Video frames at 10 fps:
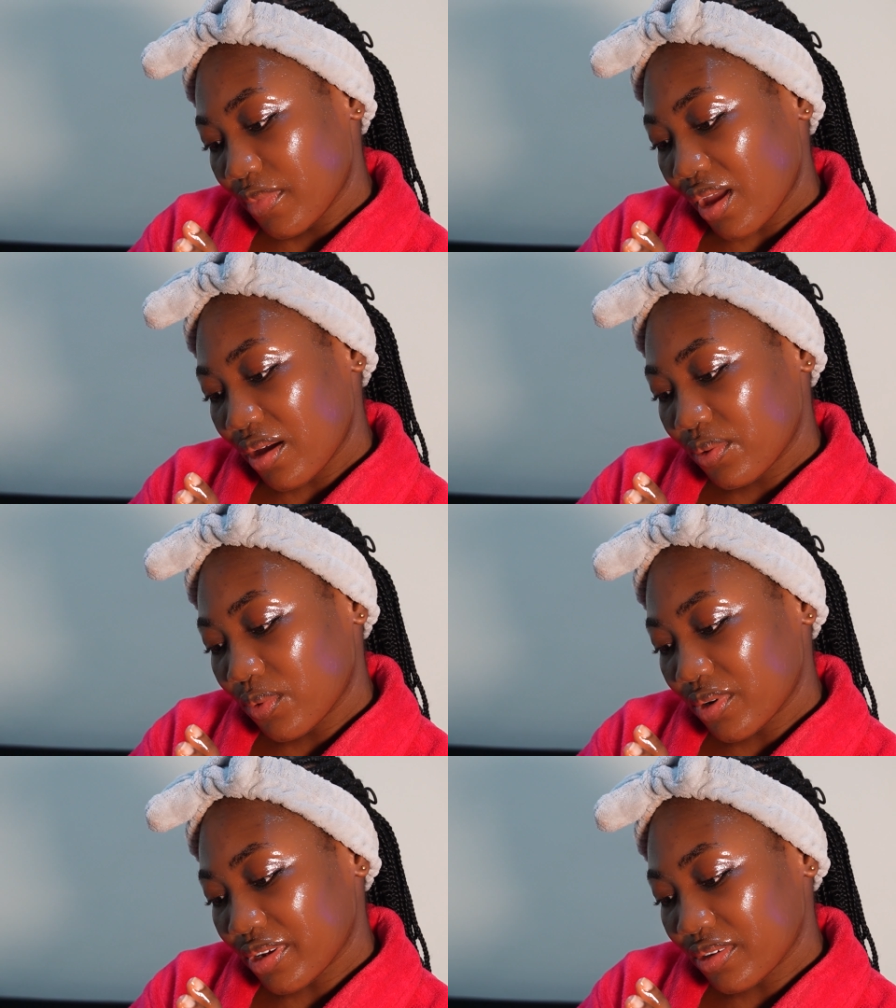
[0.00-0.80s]
add
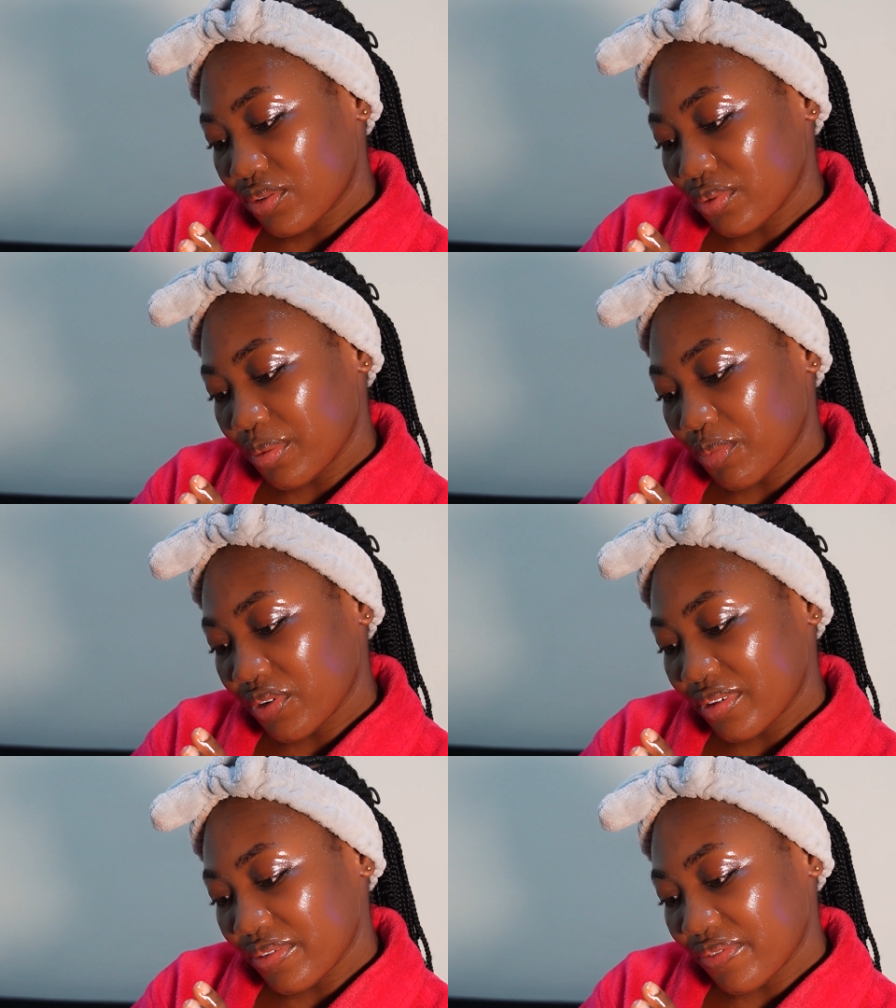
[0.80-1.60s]
water to
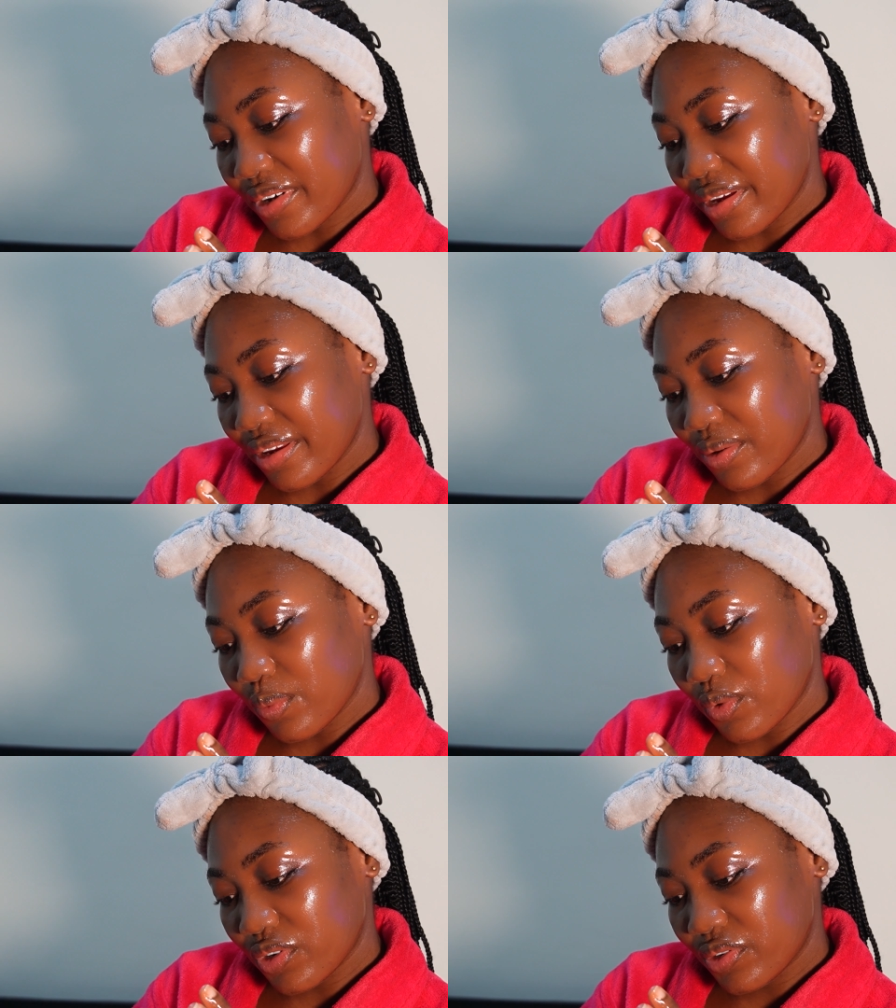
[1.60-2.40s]
emulsify, then
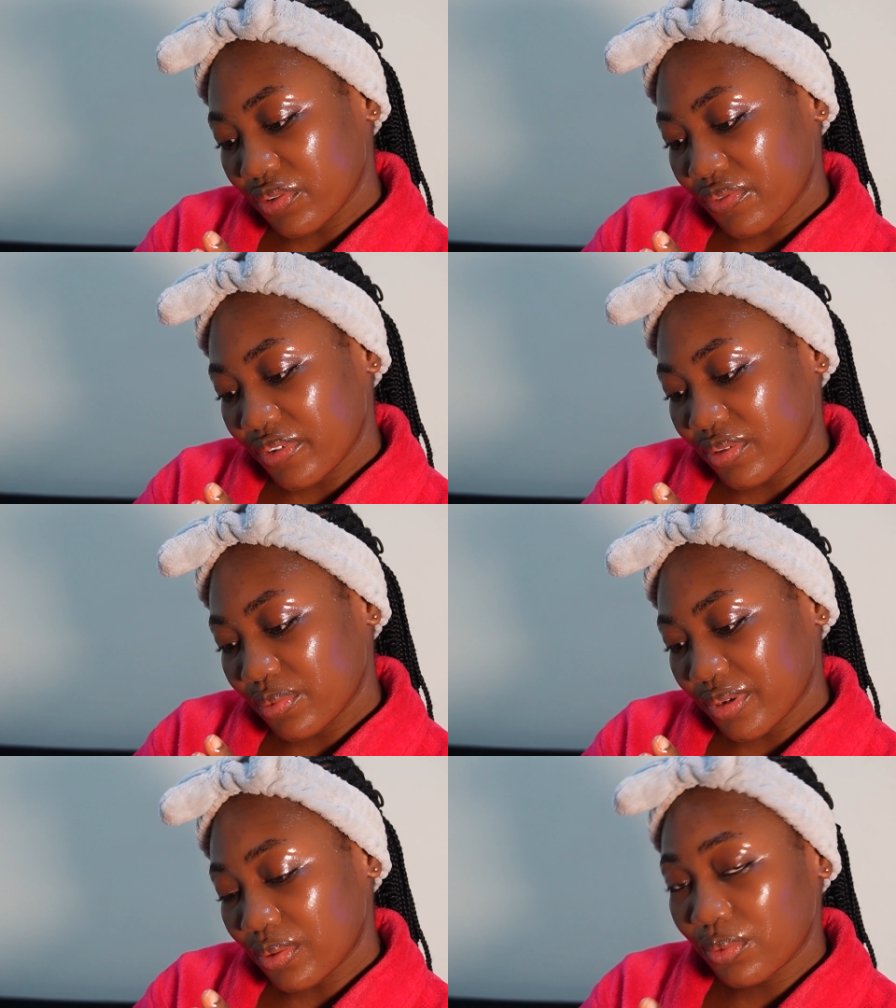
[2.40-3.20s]
wash your face
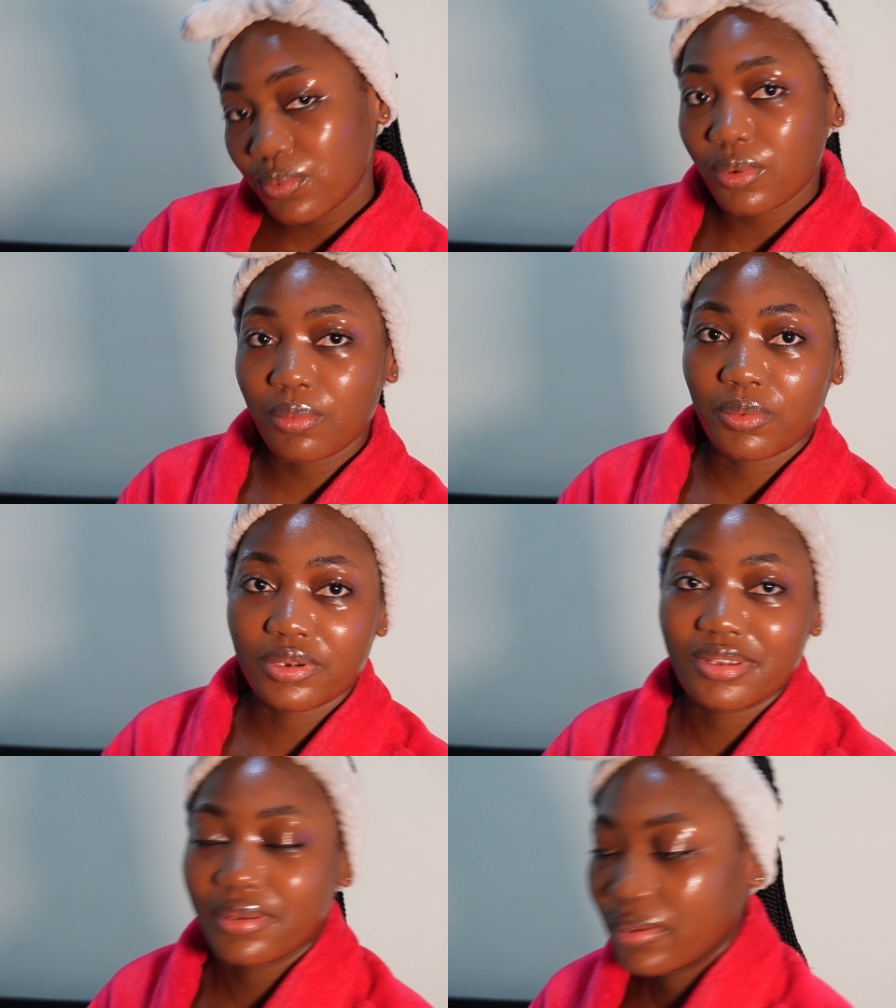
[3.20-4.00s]
with lukewarm
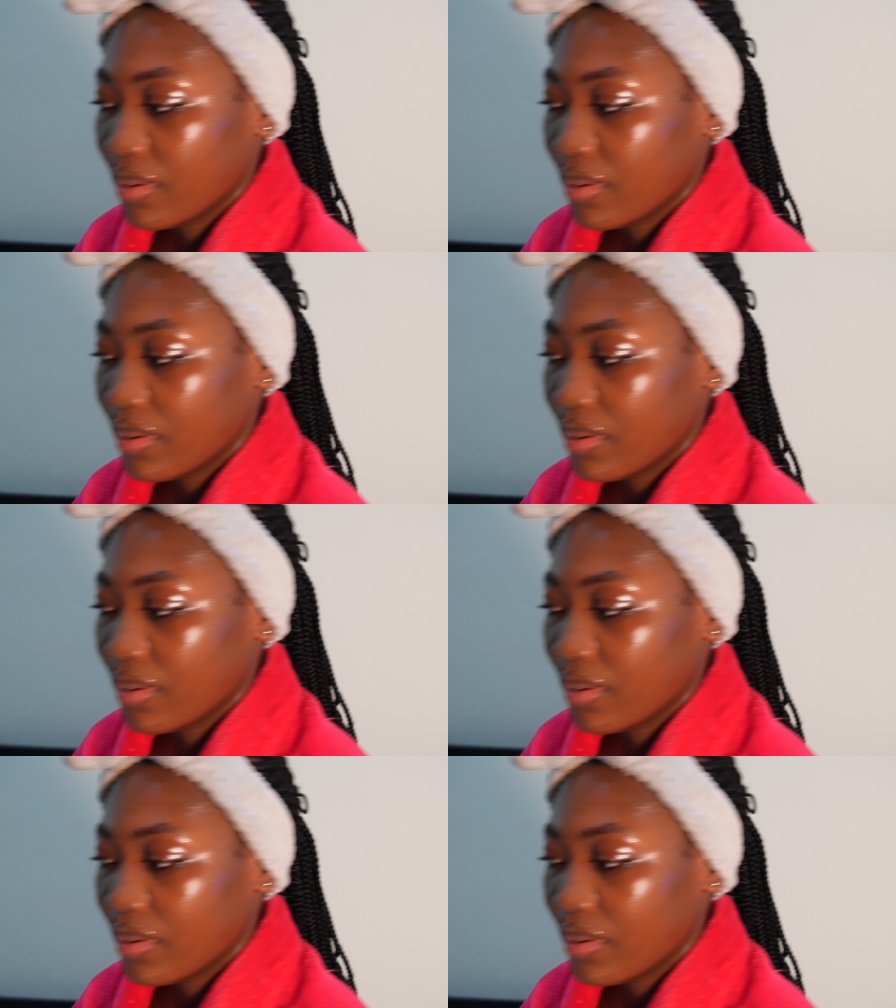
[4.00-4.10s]
water.